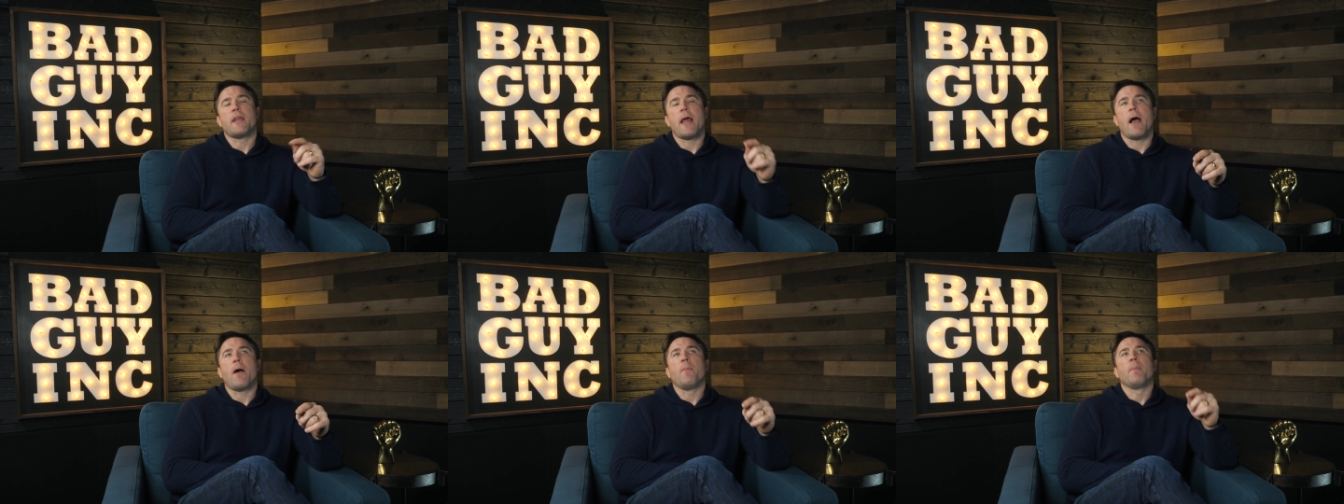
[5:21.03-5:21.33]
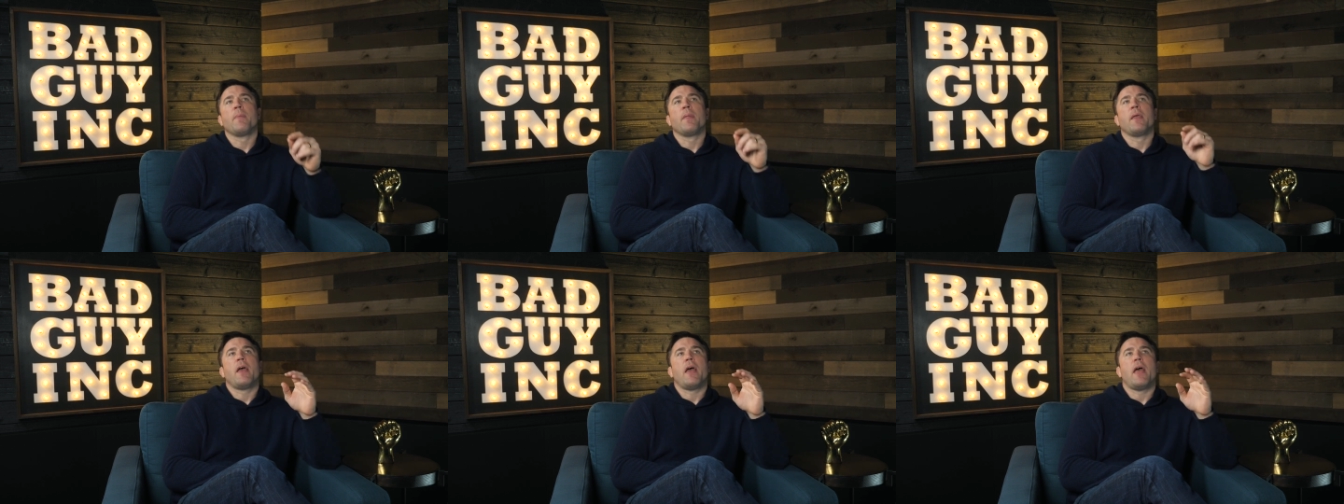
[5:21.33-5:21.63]
Now,
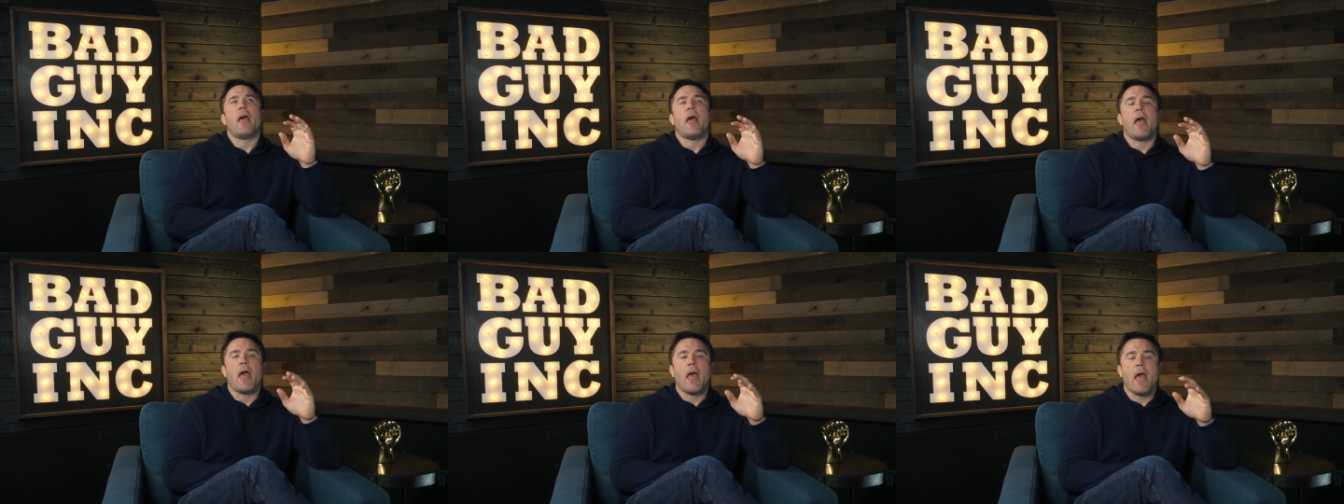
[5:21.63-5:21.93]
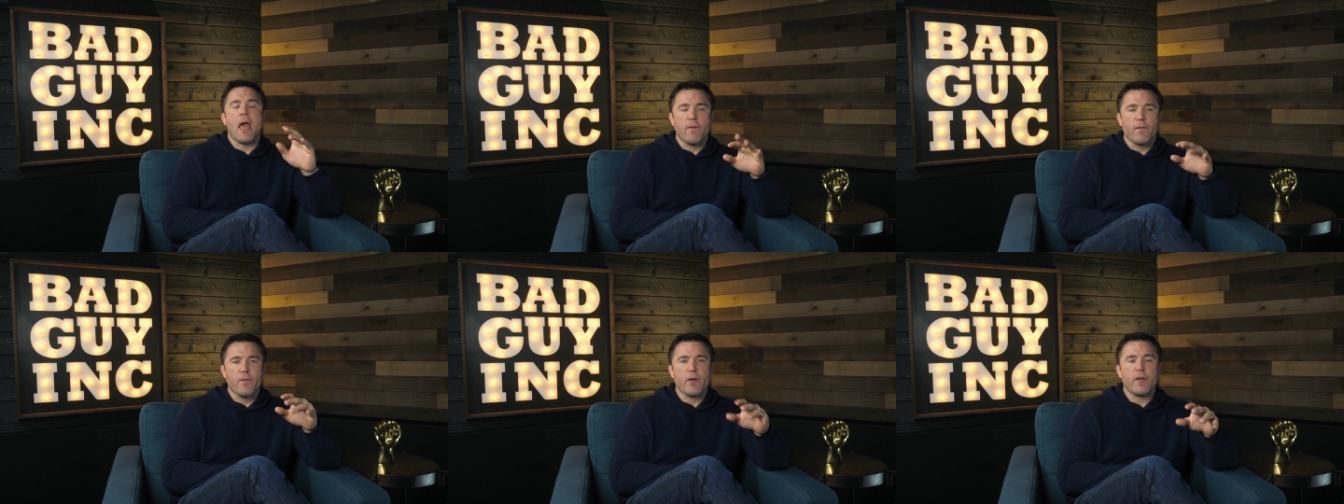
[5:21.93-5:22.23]

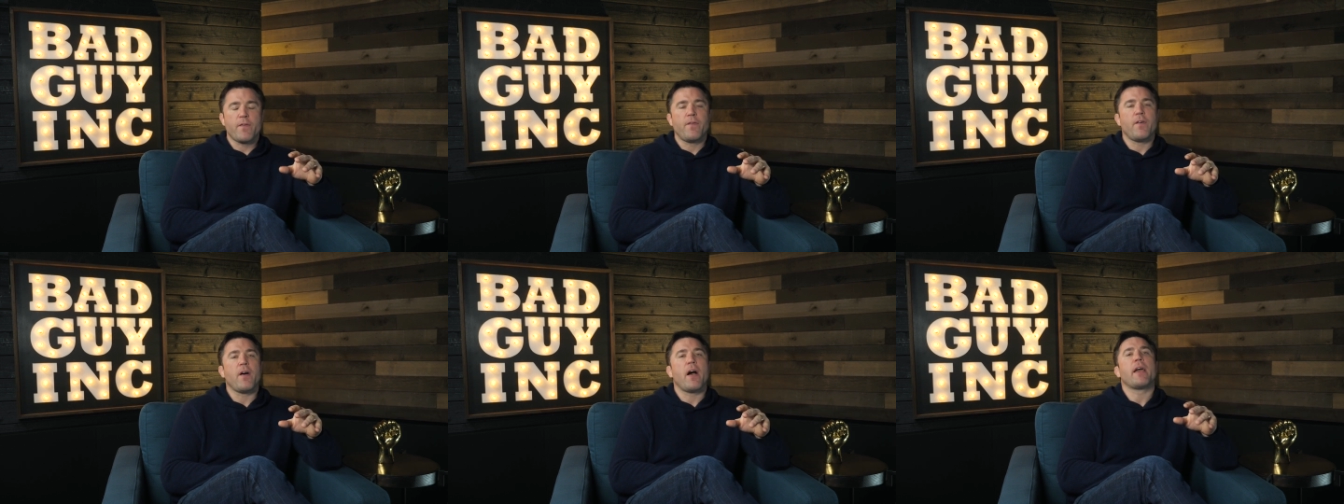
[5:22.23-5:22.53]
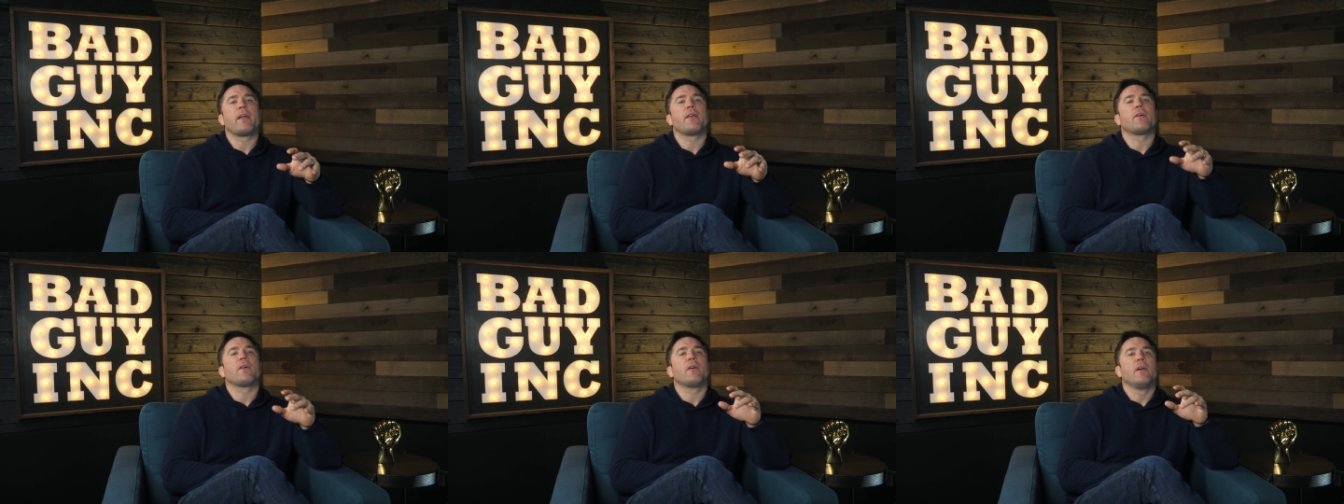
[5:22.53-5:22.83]
every
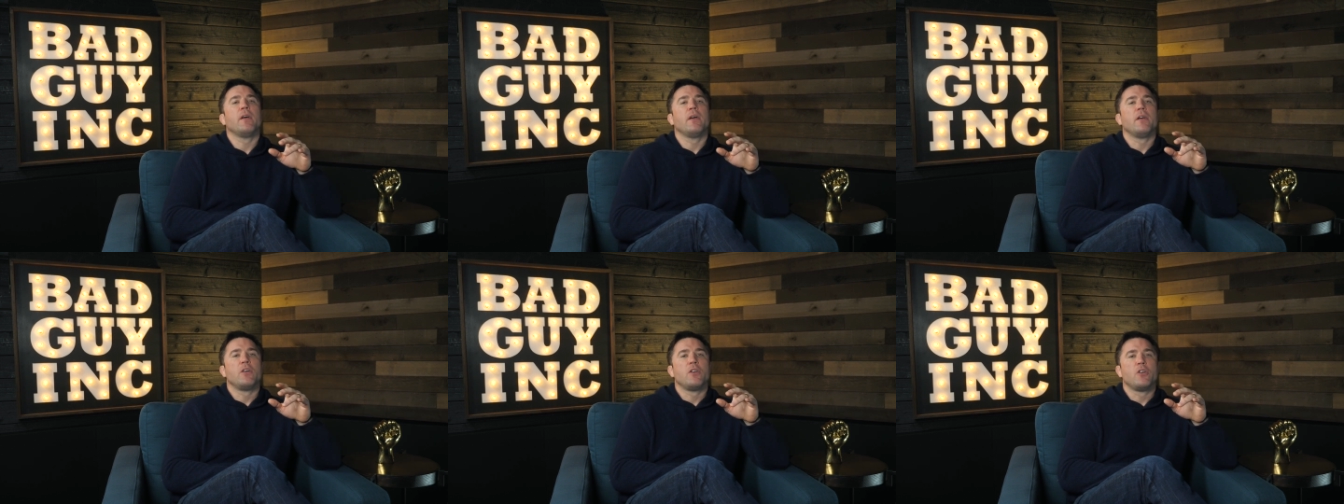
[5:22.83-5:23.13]
fighter